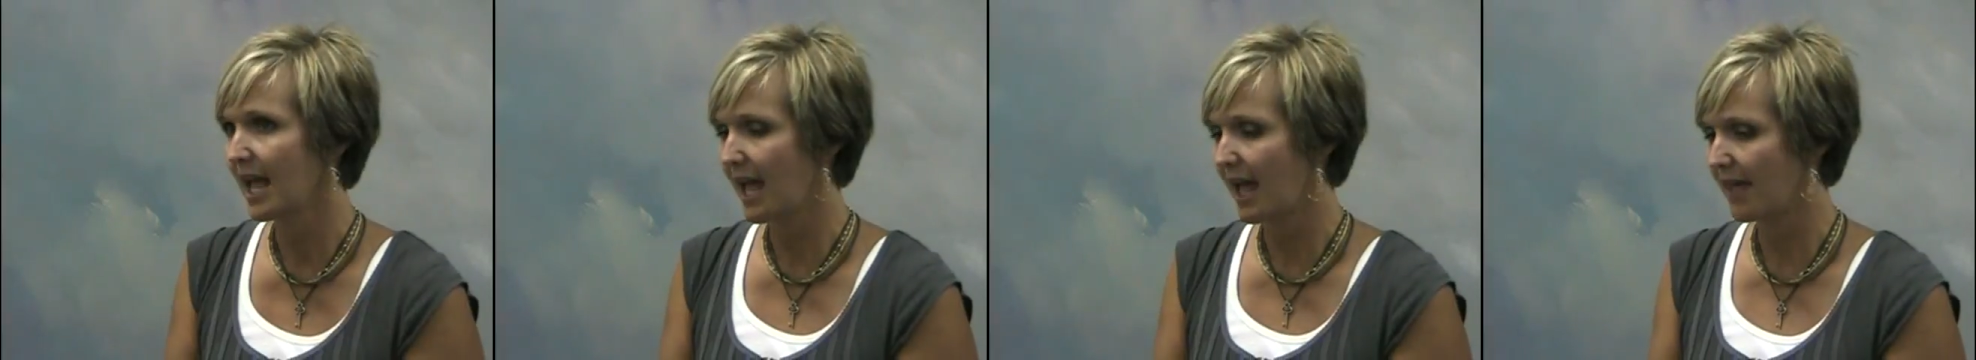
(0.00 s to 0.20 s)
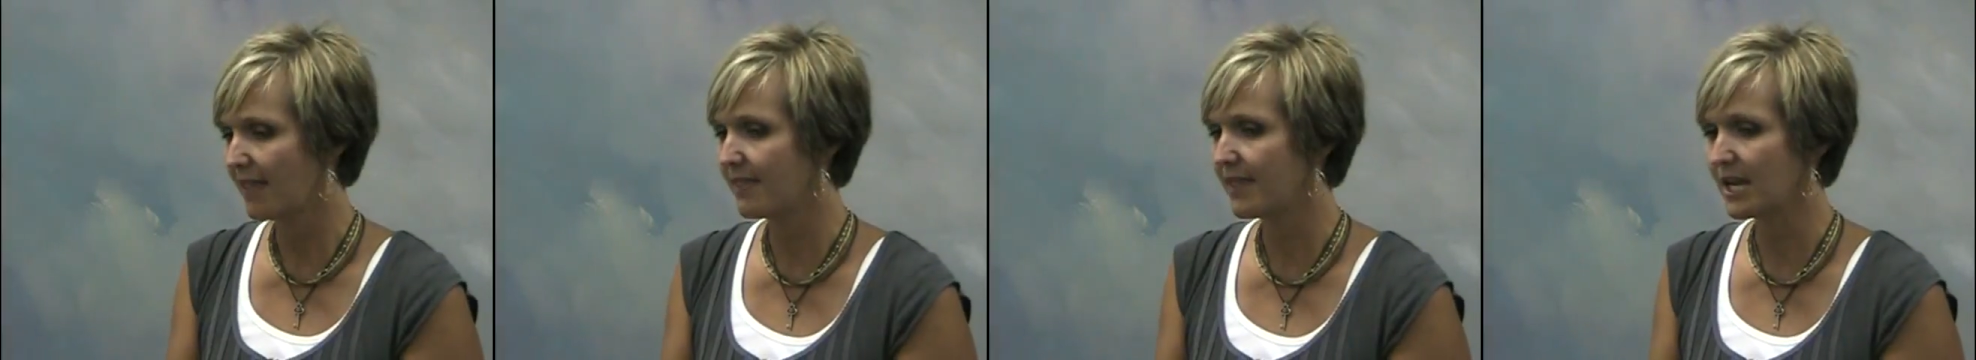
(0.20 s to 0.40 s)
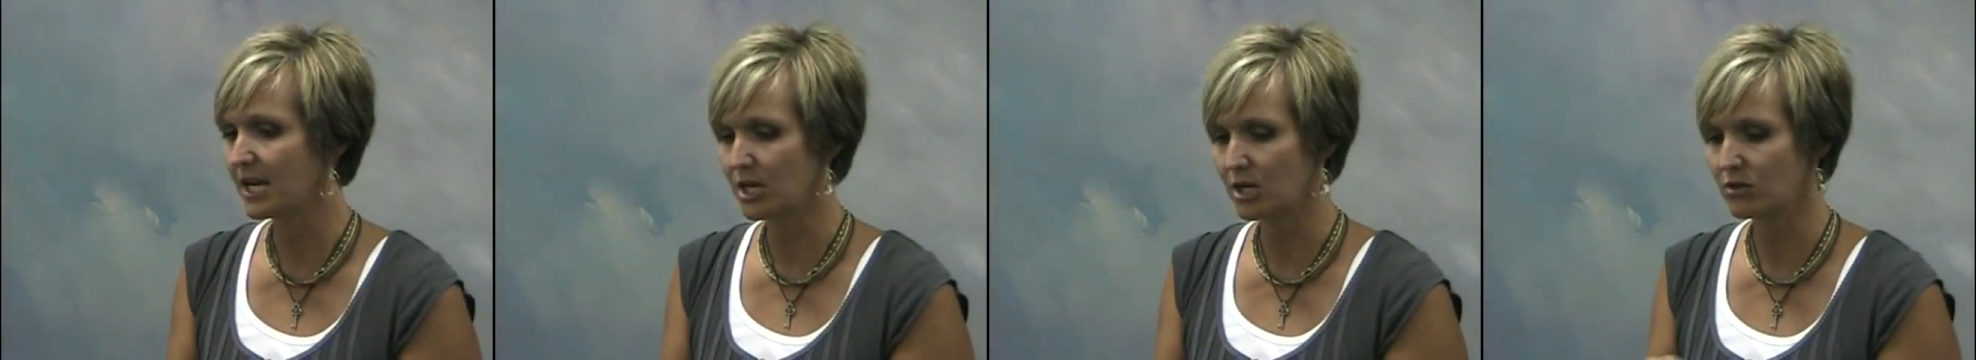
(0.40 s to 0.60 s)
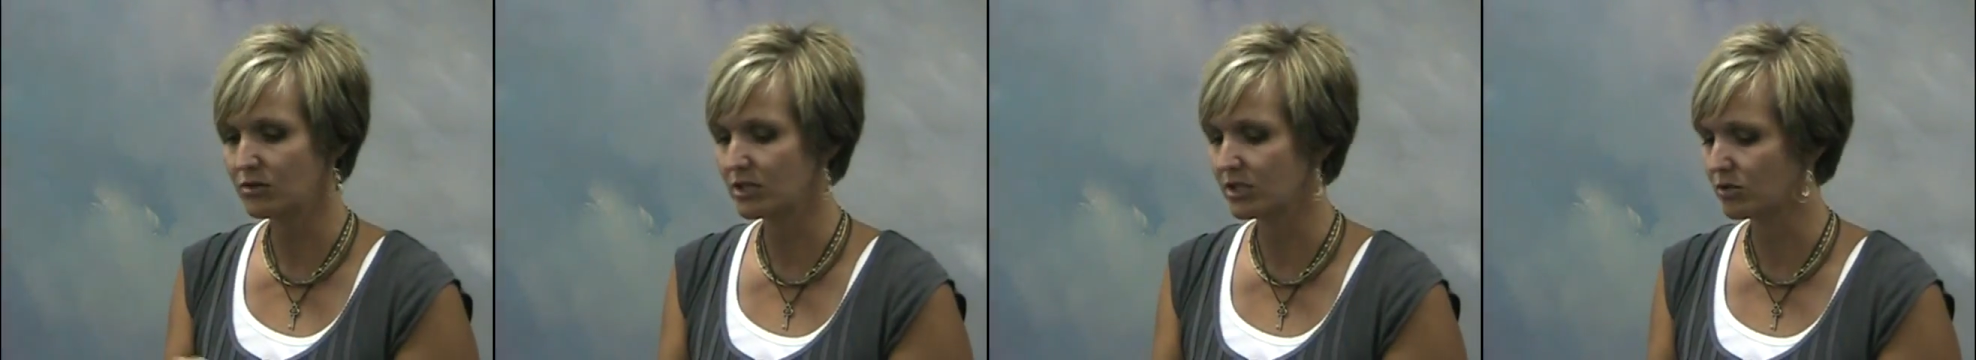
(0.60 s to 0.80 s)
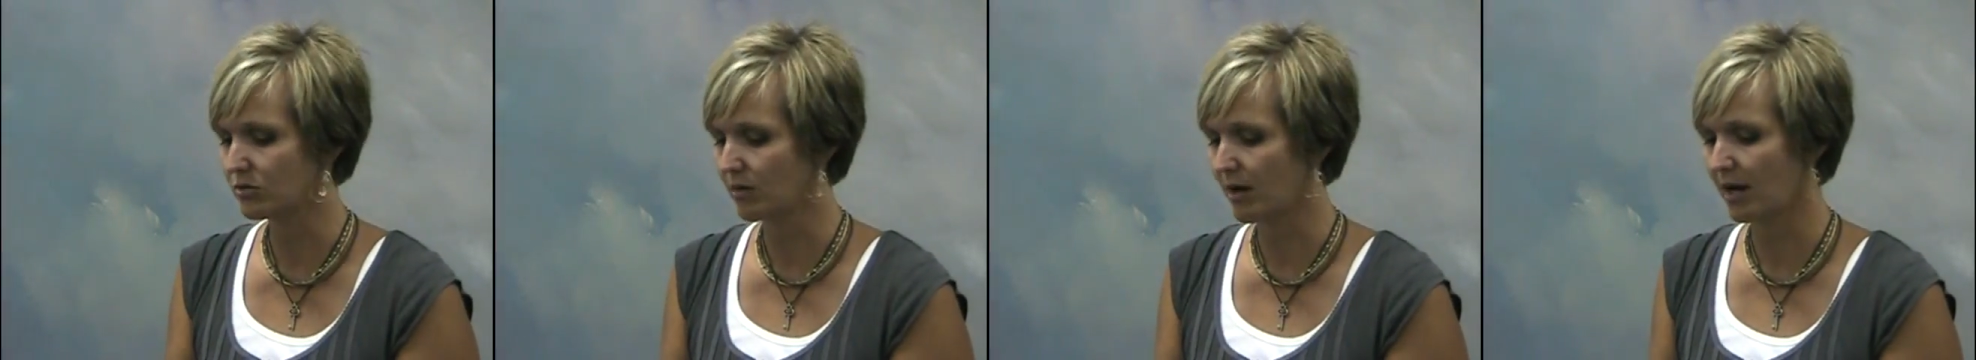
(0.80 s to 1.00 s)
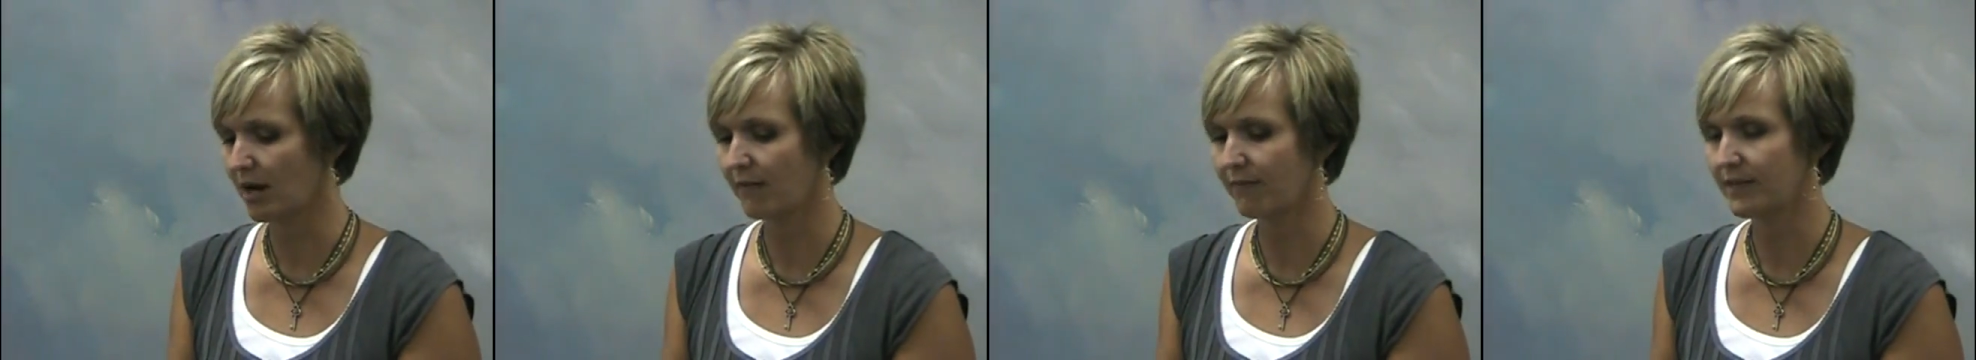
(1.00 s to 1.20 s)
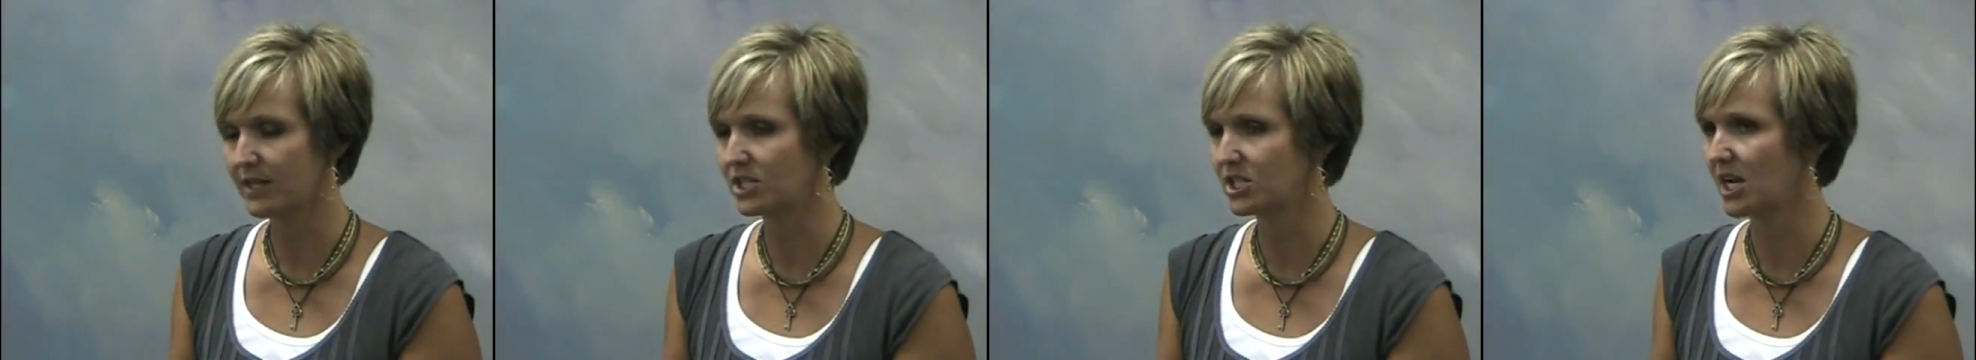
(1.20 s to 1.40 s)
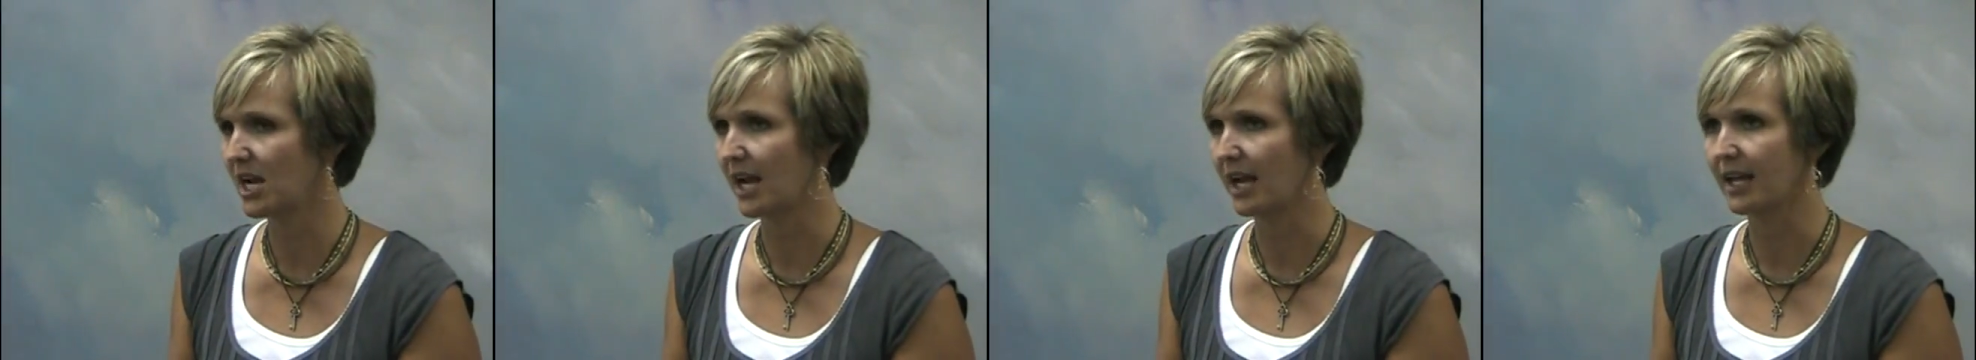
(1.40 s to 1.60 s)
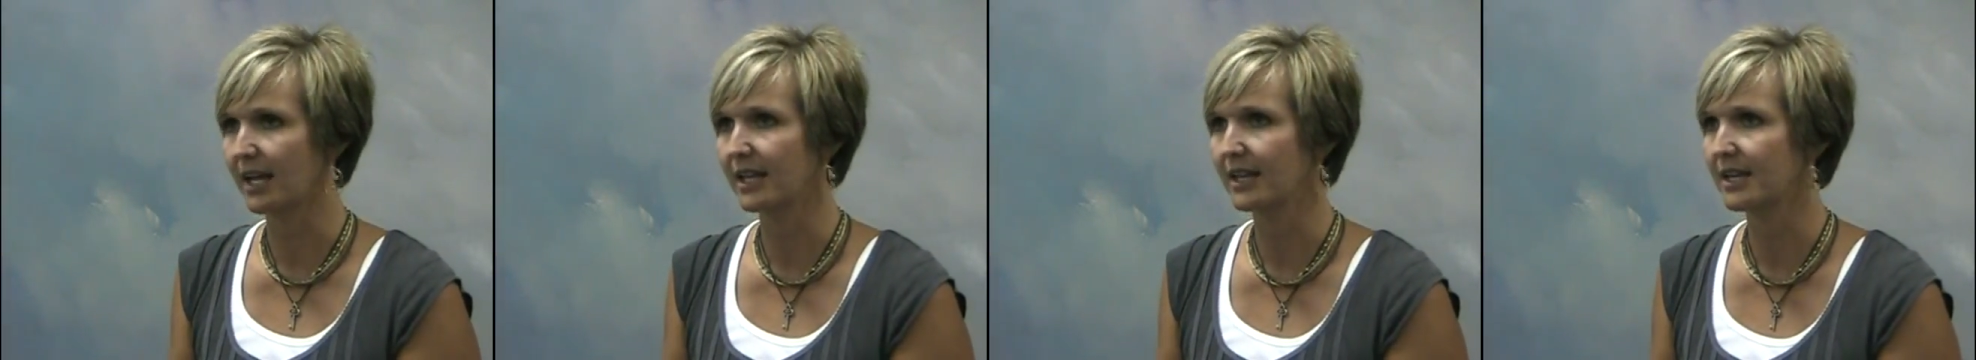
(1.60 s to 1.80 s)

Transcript: and then you just write off the check,